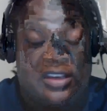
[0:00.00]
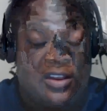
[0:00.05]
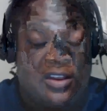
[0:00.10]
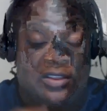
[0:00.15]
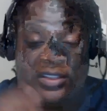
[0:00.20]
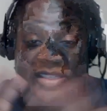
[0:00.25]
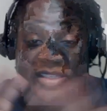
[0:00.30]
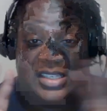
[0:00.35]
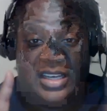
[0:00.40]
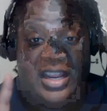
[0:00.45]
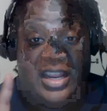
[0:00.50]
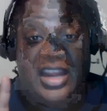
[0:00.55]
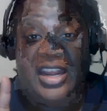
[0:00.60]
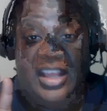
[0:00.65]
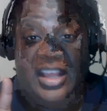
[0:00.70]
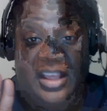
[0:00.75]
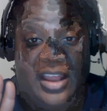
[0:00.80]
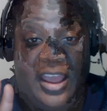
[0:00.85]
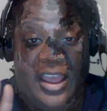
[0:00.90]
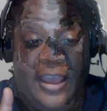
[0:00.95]
Don't listen to
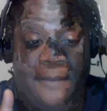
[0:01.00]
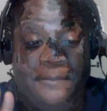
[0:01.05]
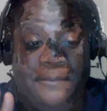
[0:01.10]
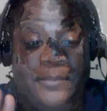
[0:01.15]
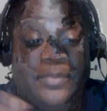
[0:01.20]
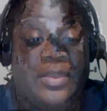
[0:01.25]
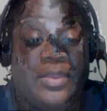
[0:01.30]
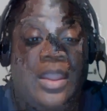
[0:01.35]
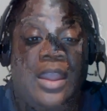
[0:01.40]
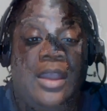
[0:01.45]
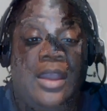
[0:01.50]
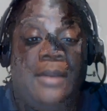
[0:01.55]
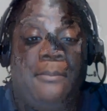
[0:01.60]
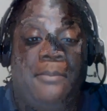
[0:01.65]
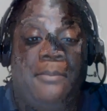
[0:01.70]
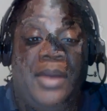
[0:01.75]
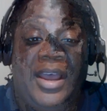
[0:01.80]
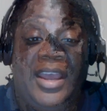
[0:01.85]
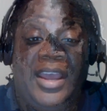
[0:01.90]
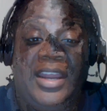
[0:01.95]
any of that.
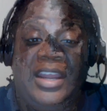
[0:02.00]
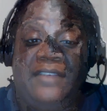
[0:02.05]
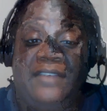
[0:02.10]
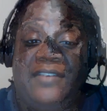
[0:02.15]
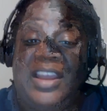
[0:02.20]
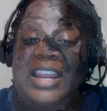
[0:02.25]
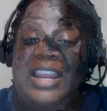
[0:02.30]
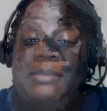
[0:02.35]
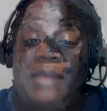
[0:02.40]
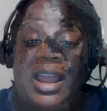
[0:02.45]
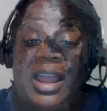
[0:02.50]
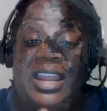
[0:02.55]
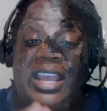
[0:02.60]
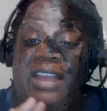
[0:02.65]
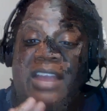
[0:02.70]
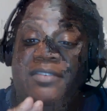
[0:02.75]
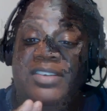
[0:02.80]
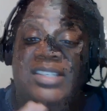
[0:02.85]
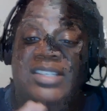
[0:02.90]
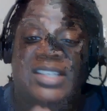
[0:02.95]
But if
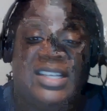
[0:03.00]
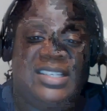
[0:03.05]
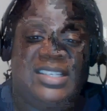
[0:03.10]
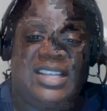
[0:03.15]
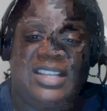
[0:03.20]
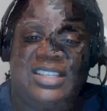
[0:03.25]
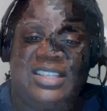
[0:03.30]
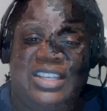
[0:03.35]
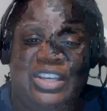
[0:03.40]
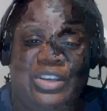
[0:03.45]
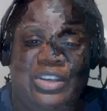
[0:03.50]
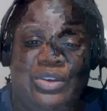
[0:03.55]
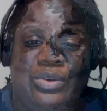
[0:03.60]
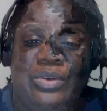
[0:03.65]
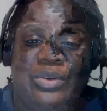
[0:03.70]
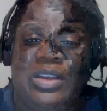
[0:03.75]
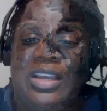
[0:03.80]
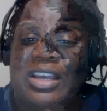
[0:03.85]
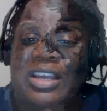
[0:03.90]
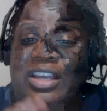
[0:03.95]
anybody ever says that to
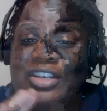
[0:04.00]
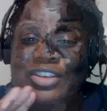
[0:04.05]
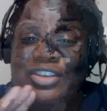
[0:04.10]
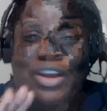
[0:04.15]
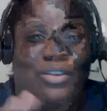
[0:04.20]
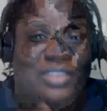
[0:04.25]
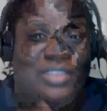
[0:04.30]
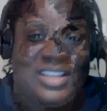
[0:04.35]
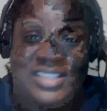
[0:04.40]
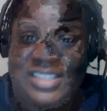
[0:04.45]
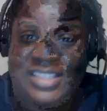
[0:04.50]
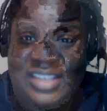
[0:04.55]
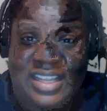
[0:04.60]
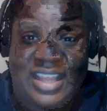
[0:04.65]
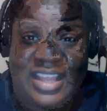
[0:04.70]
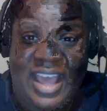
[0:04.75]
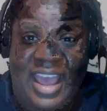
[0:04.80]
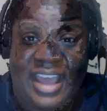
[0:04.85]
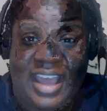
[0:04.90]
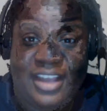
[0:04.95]
you, don't
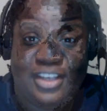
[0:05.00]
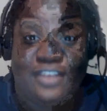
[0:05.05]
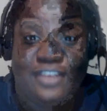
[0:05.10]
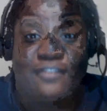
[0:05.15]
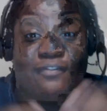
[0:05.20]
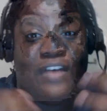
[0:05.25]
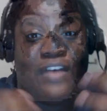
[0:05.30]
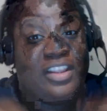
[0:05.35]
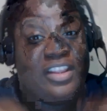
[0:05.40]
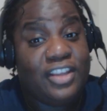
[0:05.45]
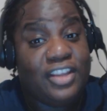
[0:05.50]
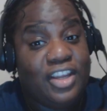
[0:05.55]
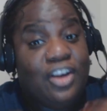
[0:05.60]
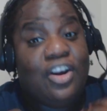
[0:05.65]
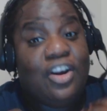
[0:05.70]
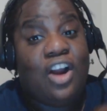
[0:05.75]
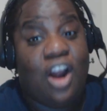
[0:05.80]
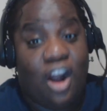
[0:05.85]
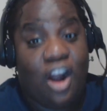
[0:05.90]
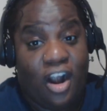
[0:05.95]
listen to that. Follow
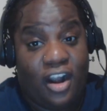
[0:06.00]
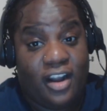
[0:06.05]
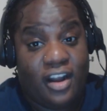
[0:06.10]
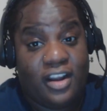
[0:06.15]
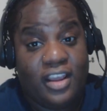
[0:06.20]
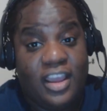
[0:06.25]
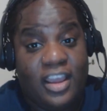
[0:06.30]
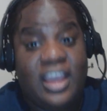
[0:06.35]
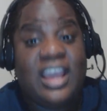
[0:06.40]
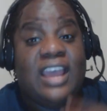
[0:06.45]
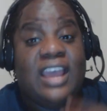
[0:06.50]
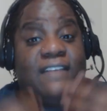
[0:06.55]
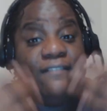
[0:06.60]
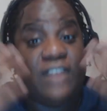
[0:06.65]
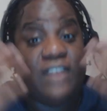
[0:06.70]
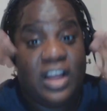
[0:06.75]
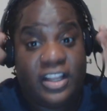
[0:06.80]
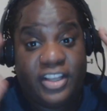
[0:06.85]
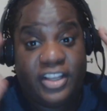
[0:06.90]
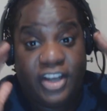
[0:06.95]
your heart
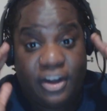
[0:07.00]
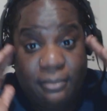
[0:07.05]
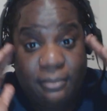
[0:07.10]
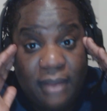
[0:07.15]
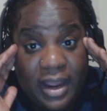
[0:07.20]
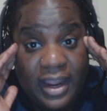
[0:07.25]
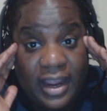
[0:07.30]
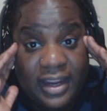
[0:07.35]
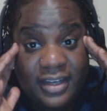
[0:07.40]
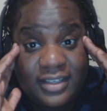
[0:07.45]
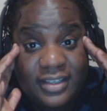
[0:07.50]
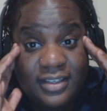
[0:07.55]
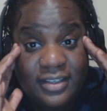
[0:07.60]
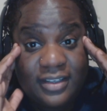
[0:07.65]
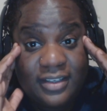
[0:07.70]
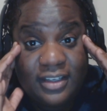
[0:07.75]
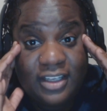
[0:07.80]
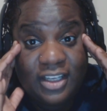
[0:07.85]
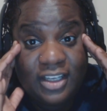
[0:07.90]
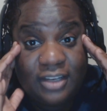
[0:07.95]
and follow your mind.
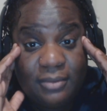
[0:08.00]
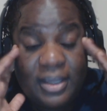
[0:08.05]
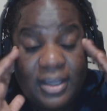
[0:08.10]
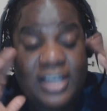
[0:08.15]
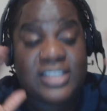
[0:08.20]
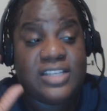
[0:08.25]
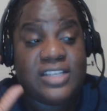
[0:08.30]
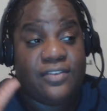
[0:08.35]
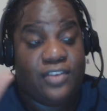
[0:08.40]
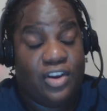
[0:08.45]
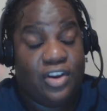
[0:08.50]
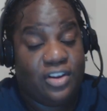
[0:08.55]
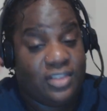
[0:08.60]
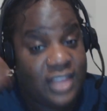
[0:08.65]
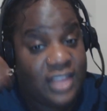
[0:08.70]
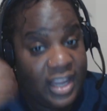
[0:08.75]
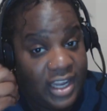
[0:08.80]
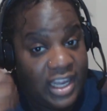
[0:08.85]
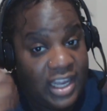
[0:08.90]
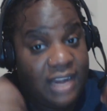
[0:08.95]
Because if
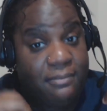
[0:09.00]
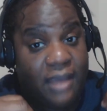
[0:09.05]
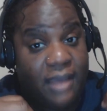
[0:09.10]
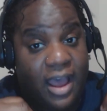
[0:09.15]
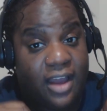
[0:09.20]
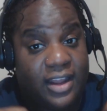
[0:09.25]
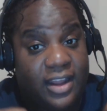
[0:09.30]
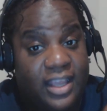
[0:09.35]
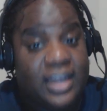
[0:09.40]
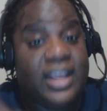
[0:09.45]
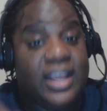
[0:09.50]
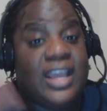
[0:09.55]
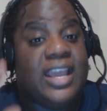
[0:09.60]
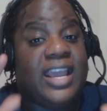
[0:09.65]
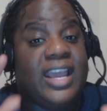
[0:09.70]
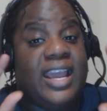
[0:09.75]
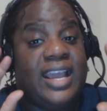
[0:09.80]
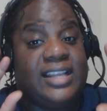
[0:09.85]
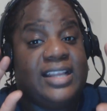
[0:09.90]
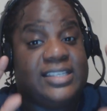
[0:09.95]
you're thinking about it,
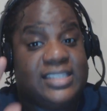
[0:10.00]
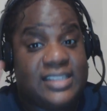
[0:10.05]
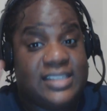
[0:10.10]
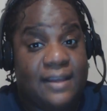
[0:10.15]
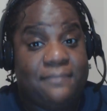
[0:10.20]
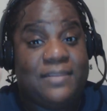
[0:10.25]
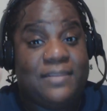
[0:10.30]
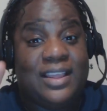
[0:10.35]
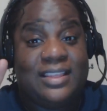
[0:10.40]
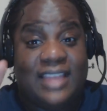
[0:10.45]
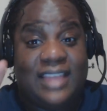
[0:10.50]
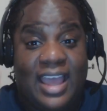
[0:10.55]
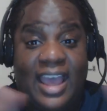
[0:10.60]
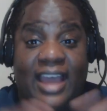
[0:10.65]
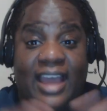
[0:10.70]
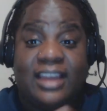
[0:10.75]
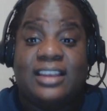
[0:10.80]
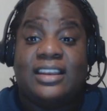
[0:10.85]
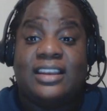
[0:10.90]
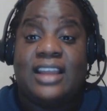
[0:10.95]
it's something
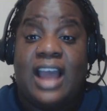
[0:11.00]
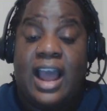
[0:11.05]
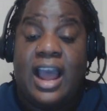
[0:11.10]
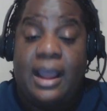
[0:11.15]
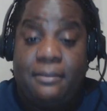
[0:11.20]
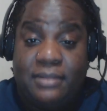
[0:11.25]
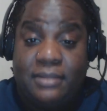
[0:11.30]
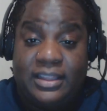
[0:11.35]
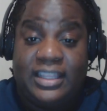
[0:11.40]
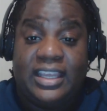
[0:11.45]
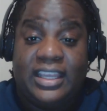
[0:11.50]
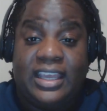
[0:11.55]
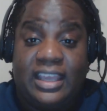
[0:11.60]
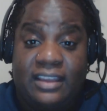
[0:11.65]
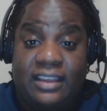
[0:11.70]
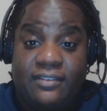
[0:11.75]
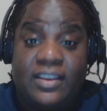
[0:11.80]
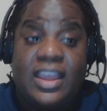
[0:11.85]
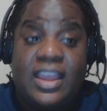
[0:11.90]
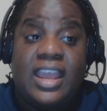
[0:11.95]
that I
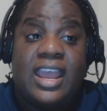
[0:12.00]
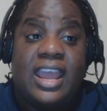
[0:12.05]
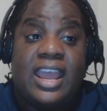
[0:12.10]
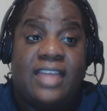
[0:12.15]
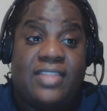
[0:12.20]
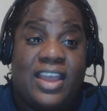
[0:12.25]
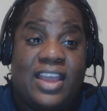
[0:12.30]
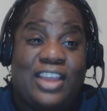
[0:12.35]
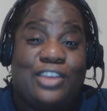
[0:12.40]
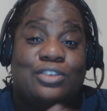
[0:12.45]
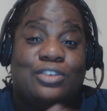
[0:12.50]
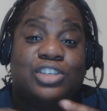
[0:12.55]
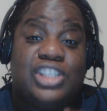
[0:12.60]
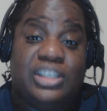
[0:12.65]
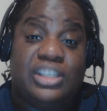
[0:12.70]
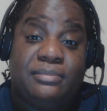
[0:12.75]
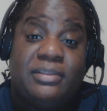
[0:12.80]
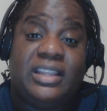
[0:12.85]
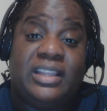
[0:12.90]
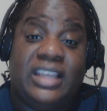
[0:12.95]
believe and that you
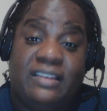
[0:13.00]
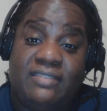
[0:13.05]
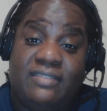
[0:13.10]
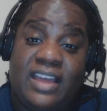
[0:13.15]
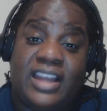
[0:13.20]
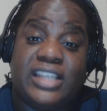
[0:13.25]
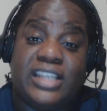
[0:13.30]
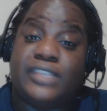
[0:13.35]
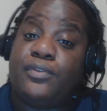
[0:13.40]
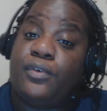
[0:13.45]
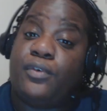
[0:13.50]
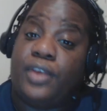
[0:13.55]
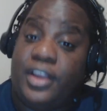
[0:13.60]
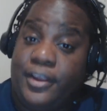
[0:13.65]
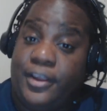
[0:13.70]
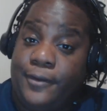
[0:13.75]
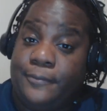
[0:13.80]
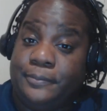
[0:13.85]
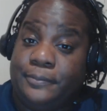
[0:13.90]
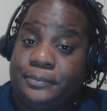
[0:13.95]
should believe that is for
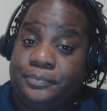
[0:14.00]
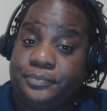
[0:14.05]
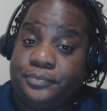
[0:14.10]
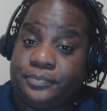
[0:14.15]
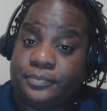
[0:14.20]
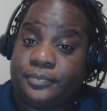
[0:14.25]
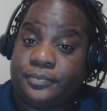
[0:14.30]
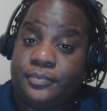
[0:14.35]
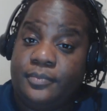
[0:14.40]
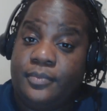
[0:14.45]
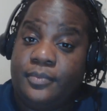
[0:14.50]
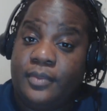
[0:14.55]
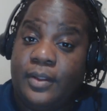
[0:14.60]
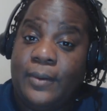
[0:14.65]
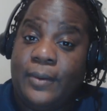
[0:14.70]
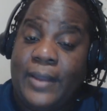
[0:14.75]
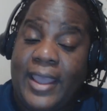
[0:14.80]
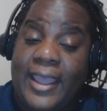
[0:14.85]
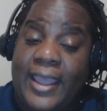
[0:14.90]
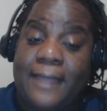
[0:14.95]
you.
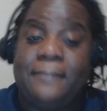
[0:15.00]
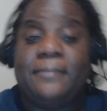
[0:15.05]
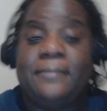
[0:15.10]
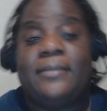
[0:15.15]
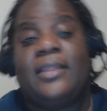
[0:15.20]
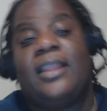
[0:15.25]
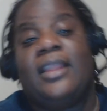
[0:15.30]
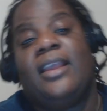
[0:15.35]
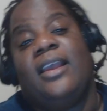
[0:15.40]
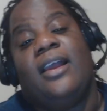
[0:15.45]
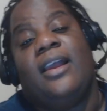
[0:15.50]
Okay?